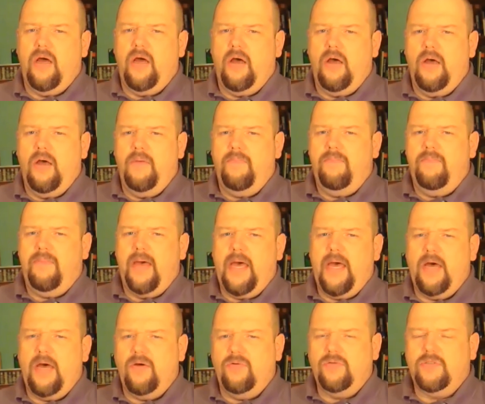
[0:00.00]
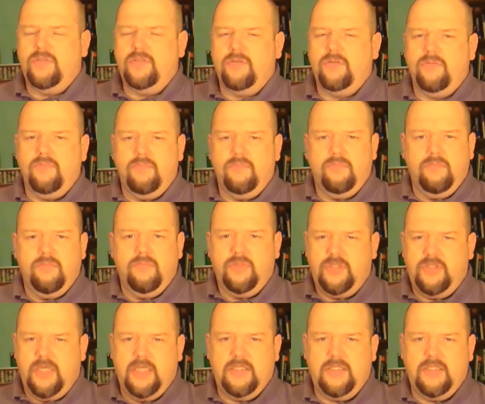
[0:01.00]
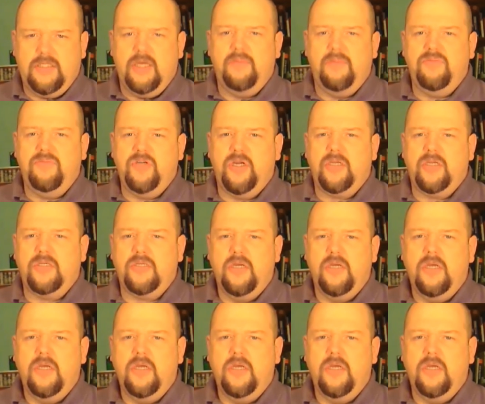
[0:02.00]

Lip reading: about said subject